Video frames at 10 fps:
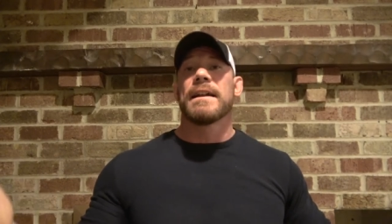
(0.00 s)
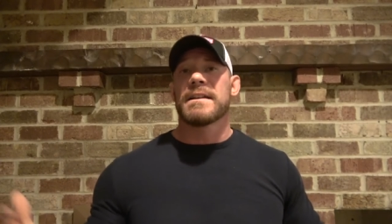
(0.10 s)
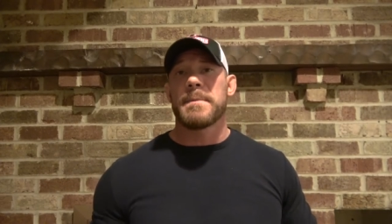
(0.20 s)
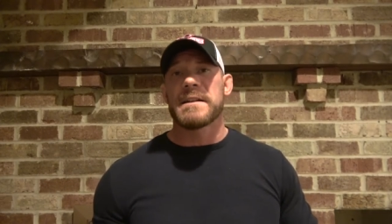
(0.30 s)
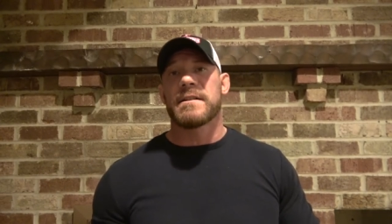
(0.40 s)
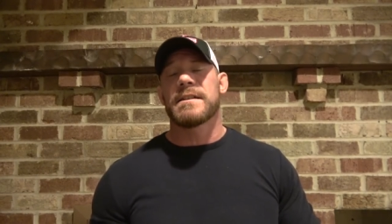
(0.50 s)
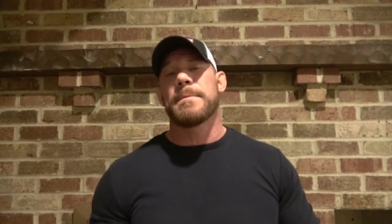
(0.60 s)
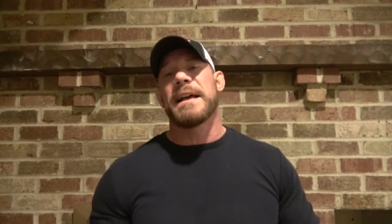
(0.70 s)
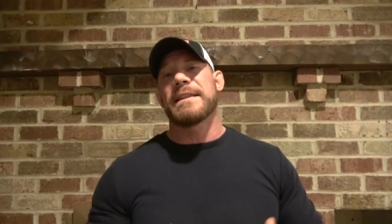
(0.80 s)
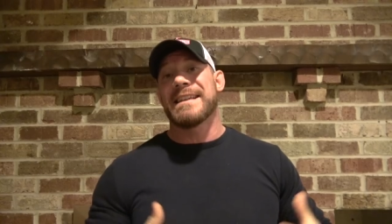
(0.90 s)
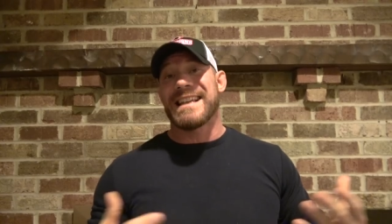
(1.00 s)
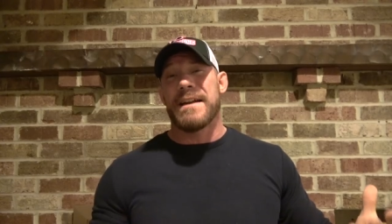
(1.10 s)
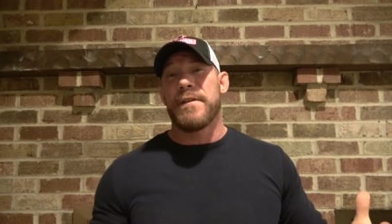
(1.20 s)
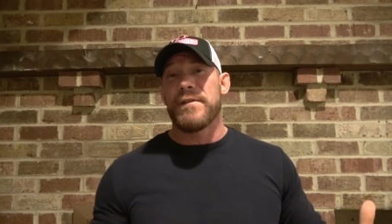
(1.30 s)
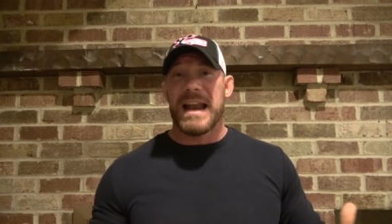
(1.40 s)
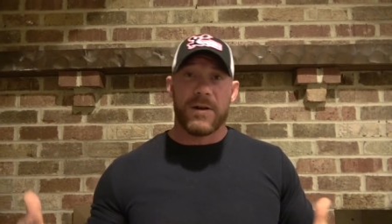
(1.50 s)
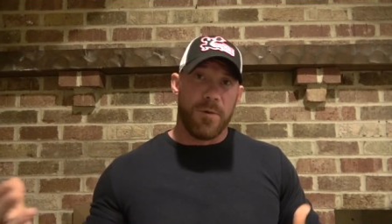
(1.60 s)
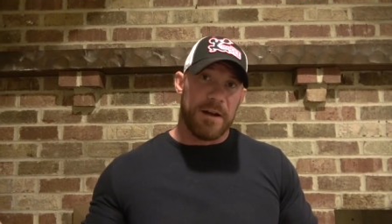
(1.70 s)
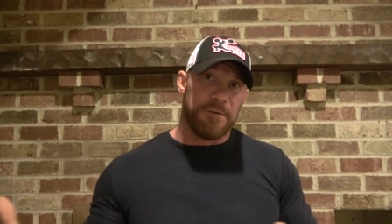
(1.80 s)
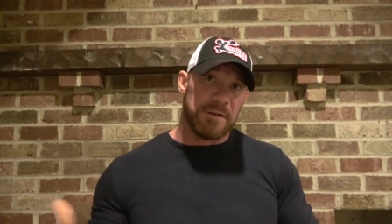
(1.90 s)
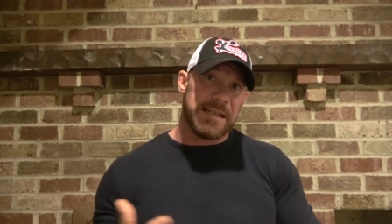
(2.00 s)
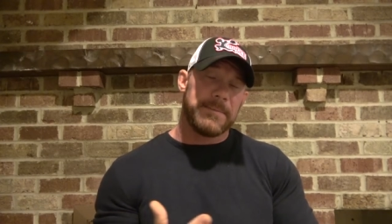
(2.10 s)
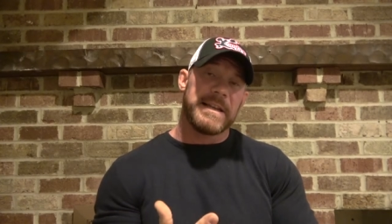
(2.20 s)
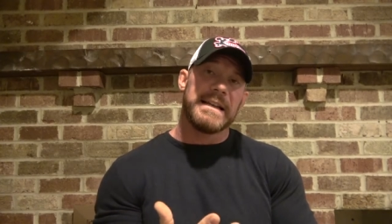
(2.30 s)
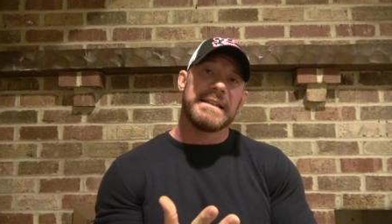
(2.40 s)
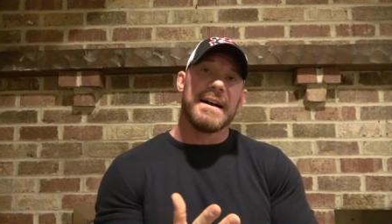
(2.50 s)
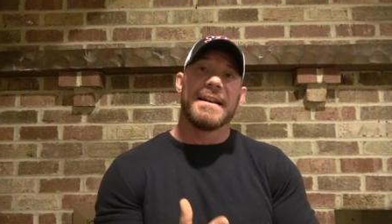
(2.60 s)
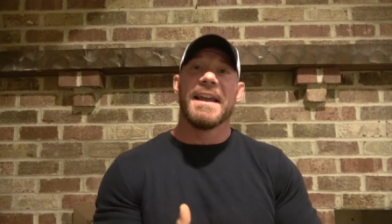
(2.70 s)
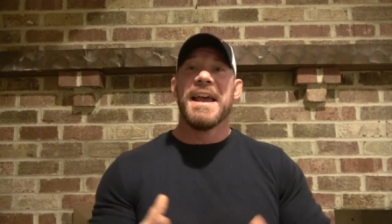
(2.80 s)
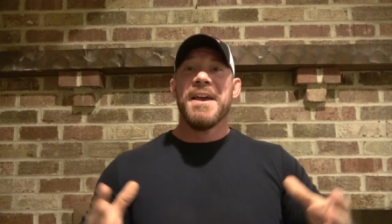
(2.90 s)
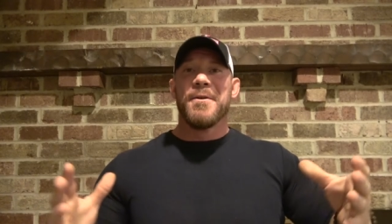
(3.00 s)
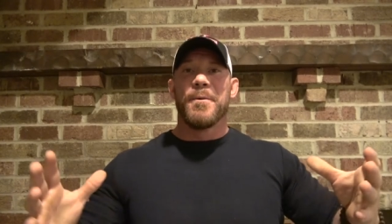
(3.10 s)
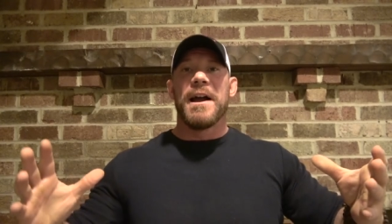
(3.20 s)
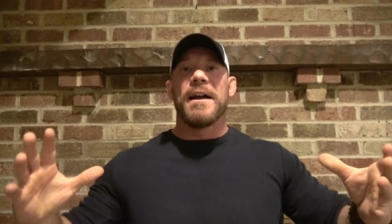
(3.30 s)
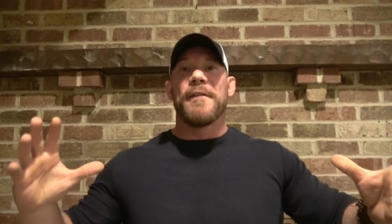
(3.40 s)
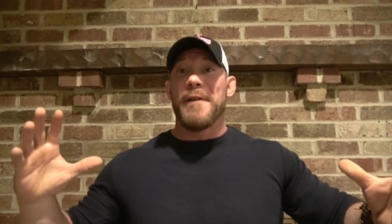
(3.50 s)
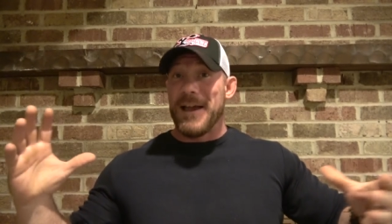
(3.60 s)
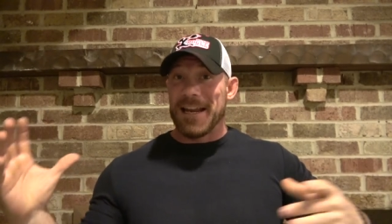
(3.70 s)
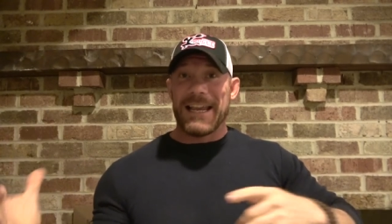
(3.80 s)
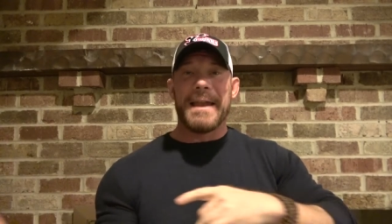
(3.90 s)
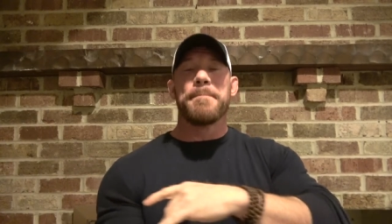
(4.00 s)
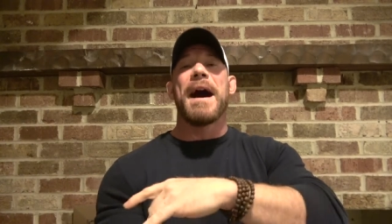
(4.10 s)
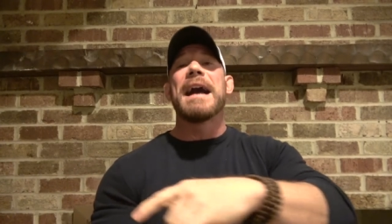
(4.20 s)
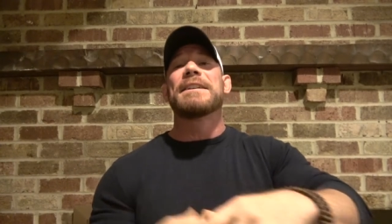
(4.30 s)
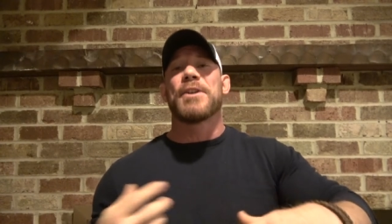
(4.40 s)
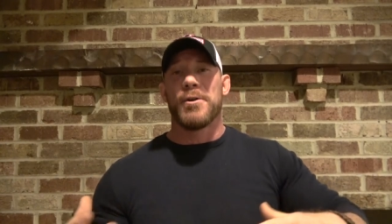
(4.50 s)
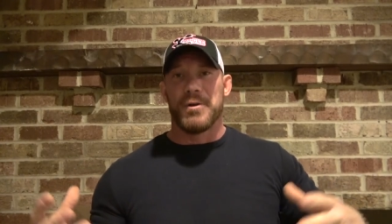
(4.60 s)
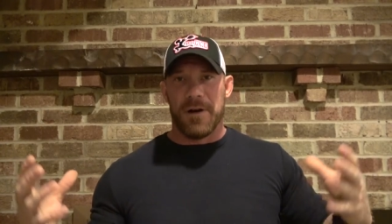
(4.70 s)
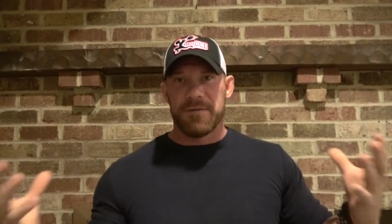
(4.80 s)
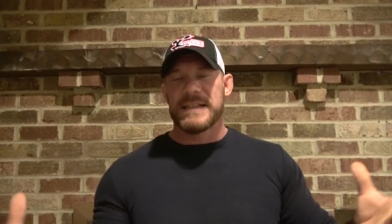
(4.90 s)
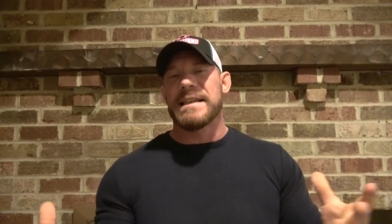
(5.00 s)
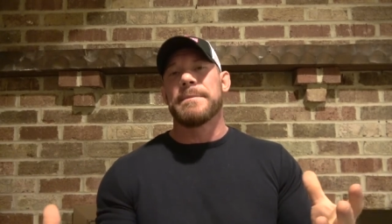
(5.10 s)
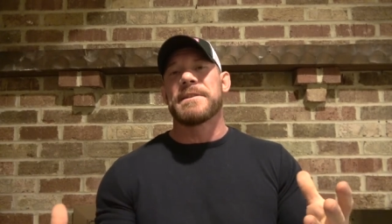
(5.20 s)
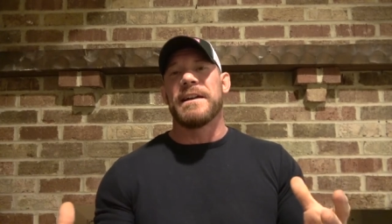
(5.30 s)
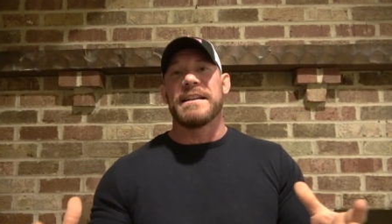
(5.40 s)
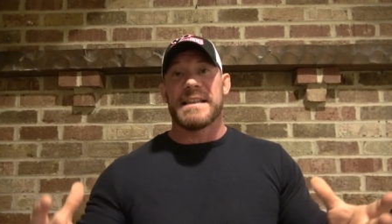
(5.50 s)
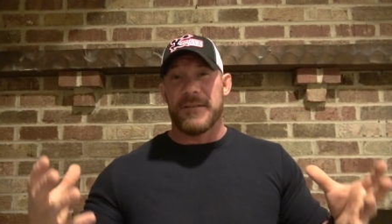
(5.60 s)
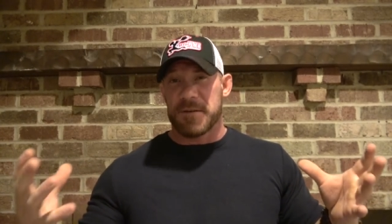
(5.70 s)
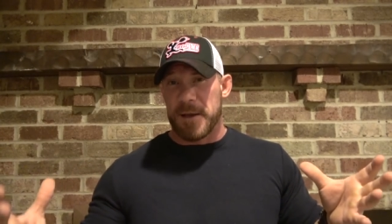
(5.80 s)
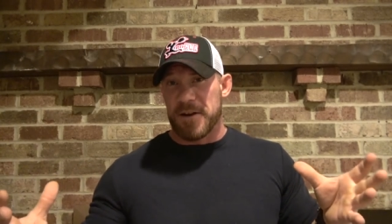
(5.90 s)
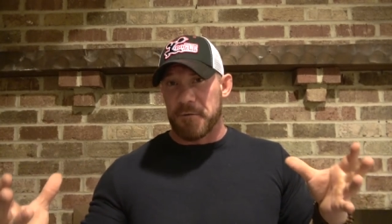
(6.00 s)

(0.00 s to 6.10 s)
a ton of specialists about this, and I've even had quite a few sleep studies done where, in a combined total of the sleep studies, I've spent